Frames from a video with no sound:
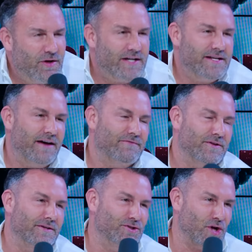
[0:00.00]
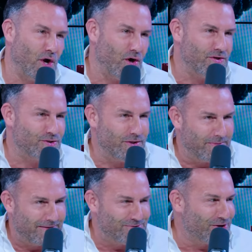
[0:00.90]
And you guys have jars, so
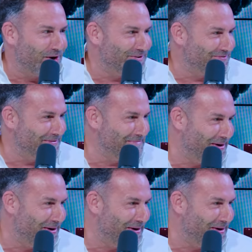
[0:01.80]
you have jars from